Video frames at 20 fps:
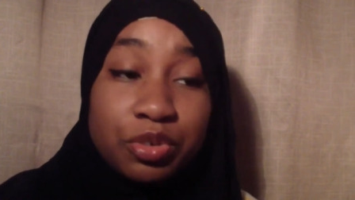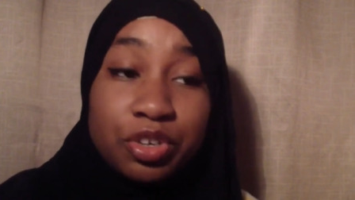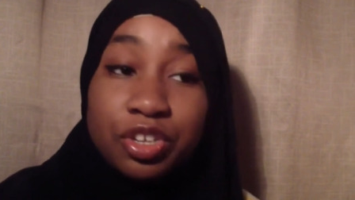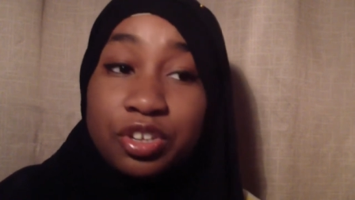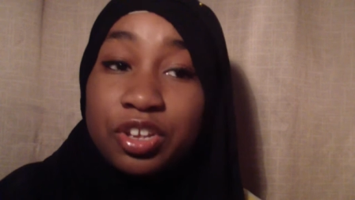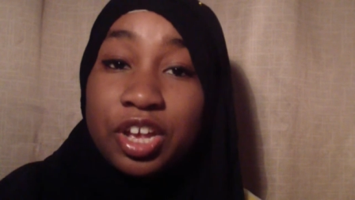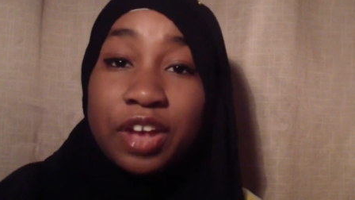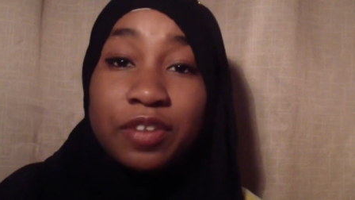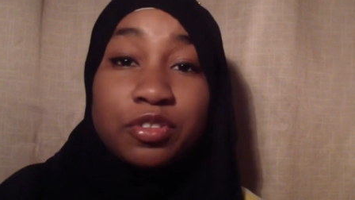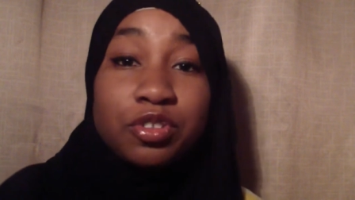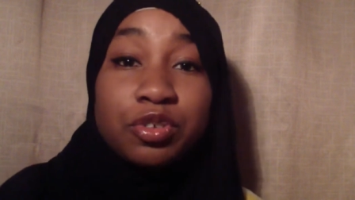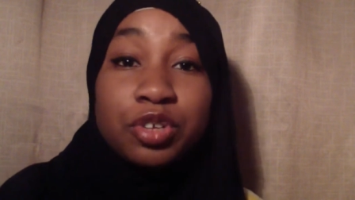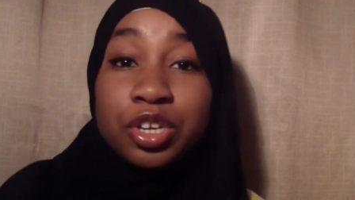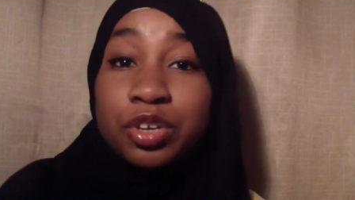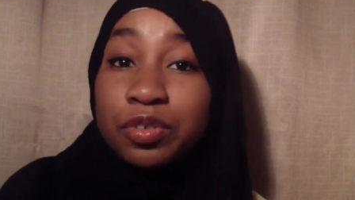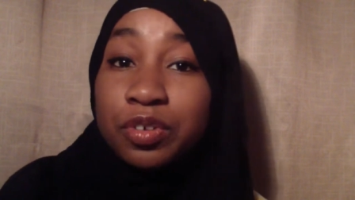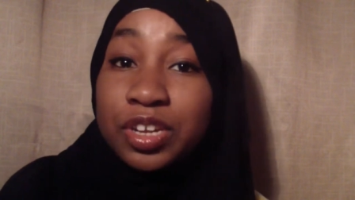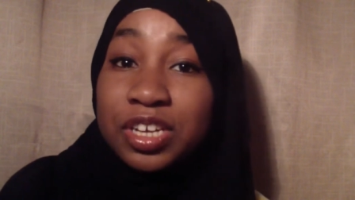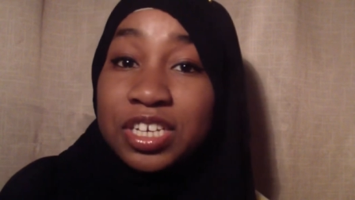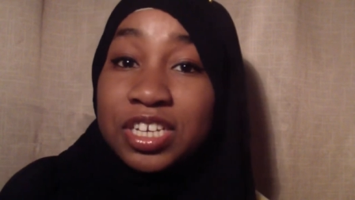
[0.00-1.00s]
where you have
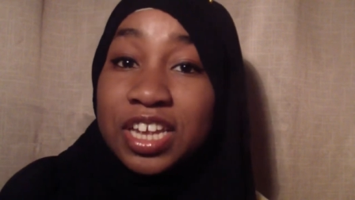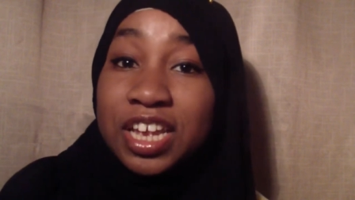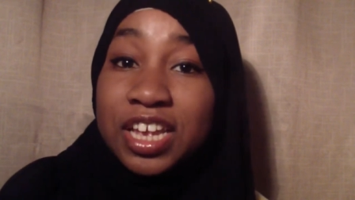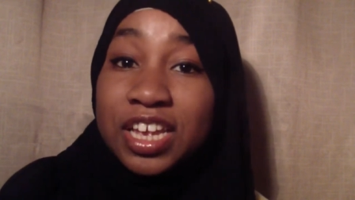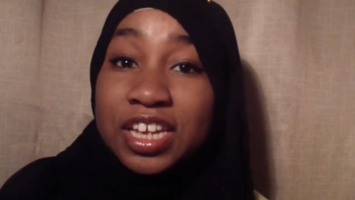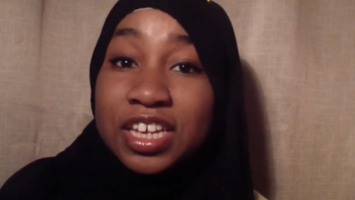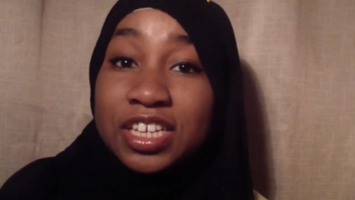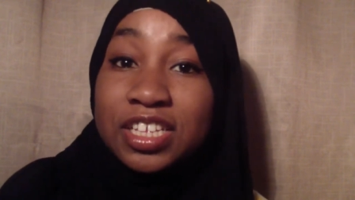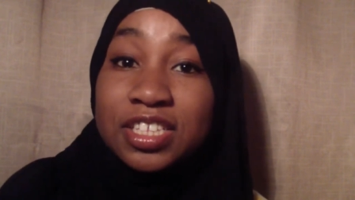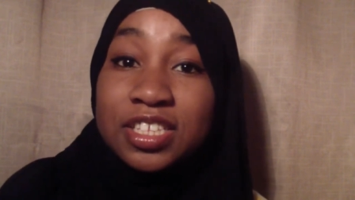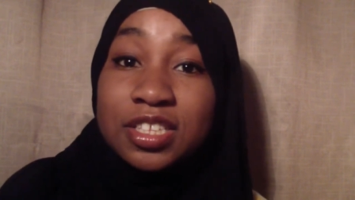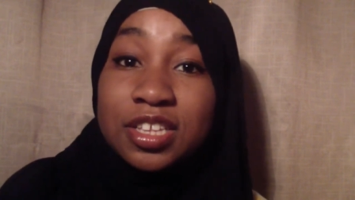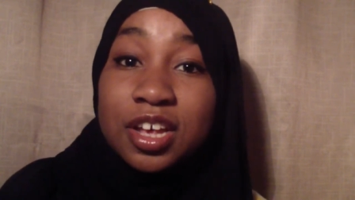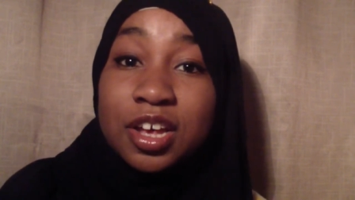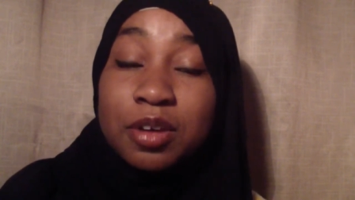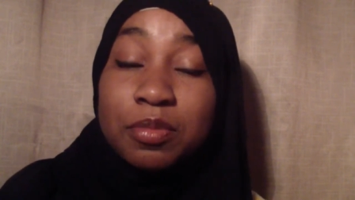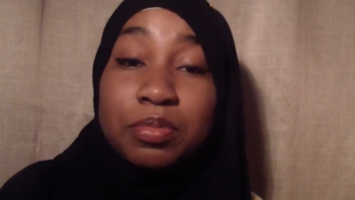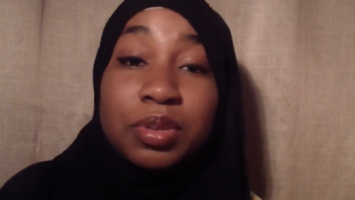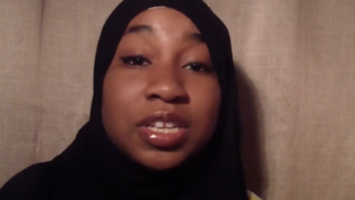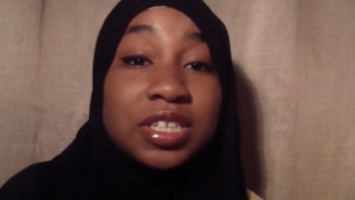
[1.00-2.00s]
21 days
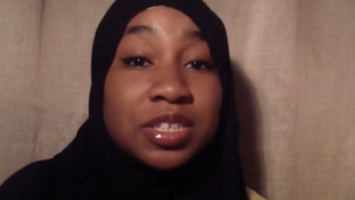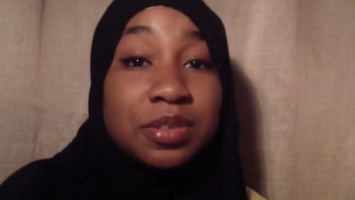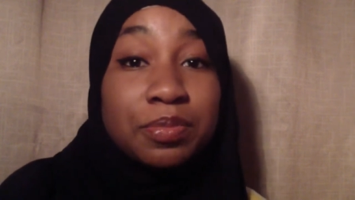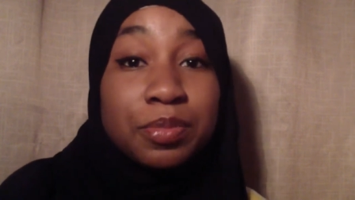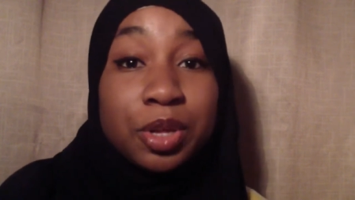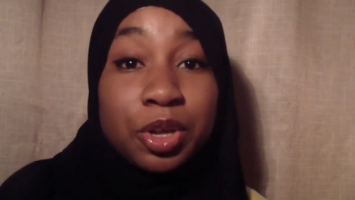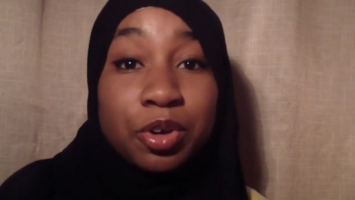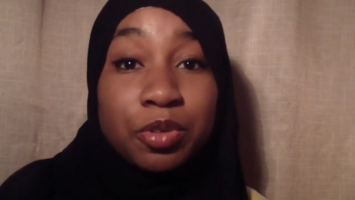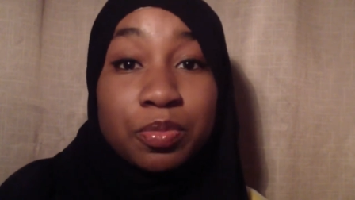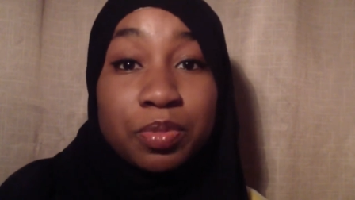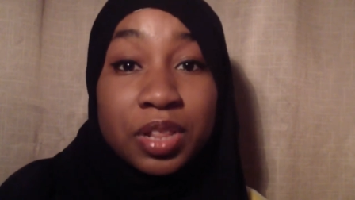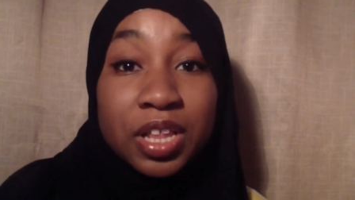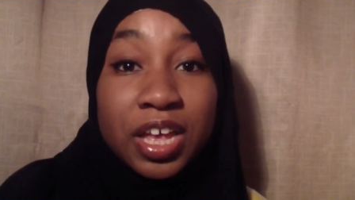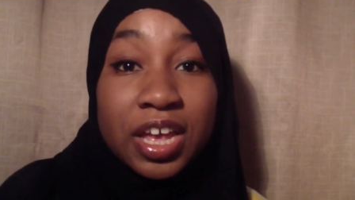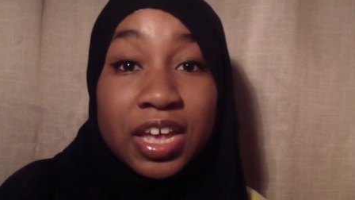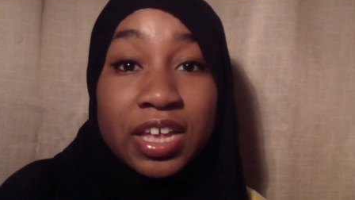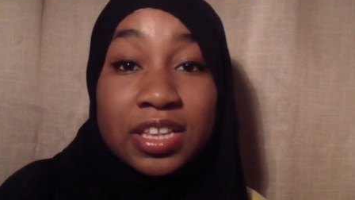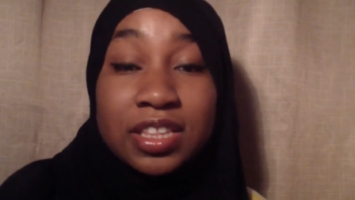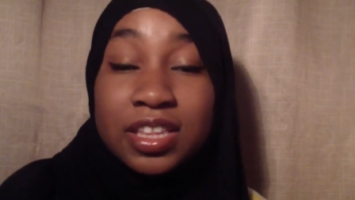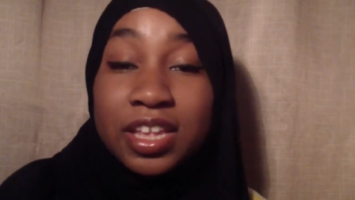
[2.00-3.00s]
plus a meal
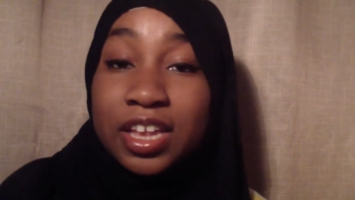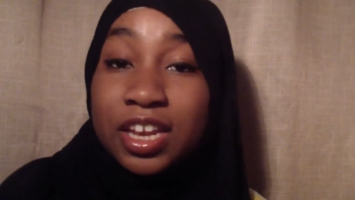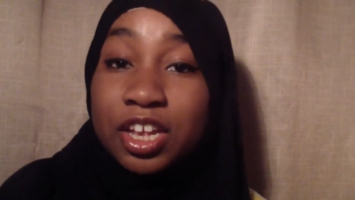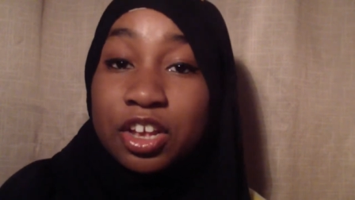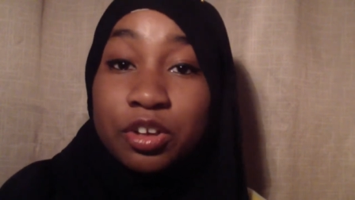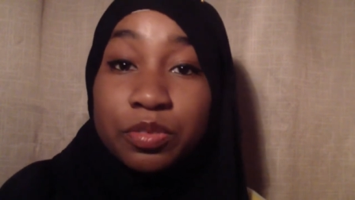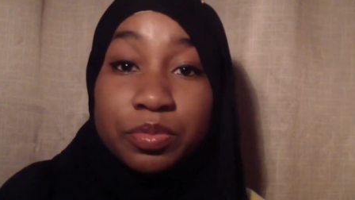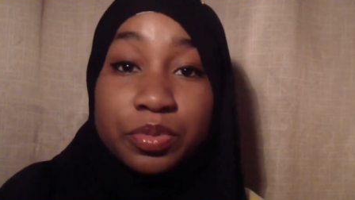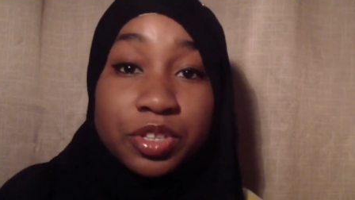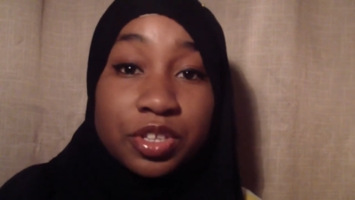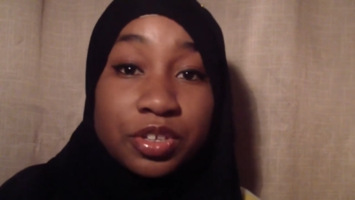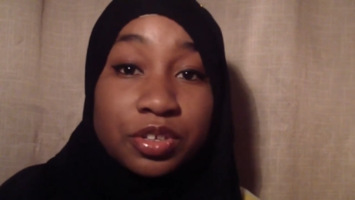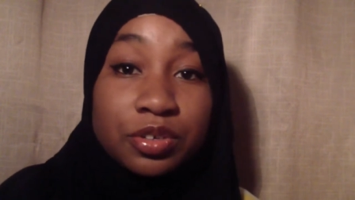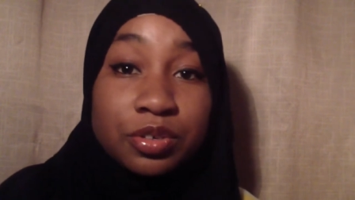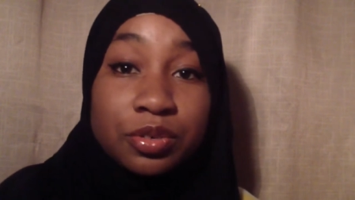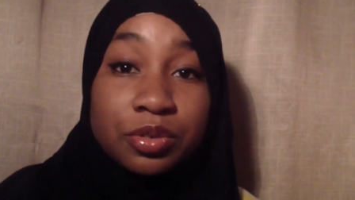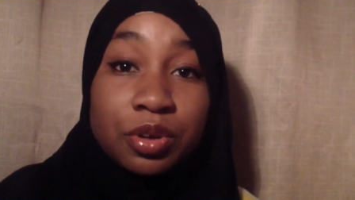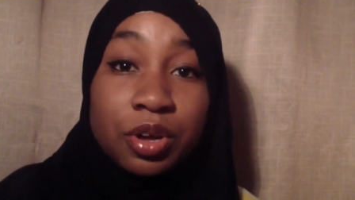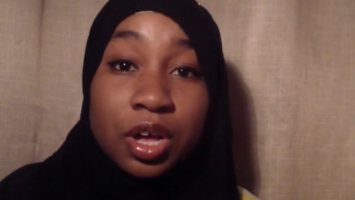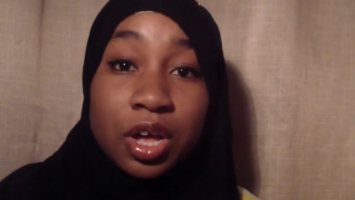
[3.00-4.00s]
plan that helps
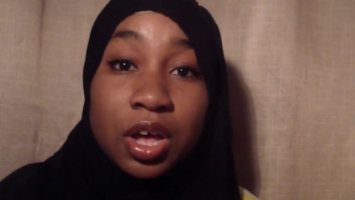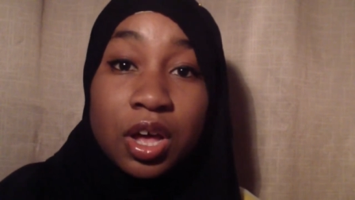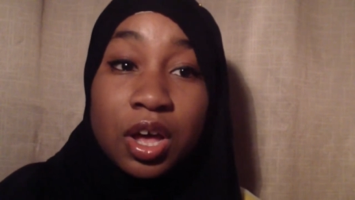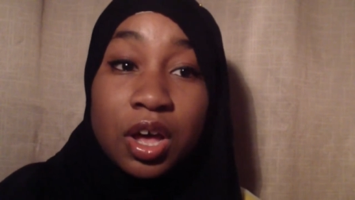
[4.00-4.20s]
you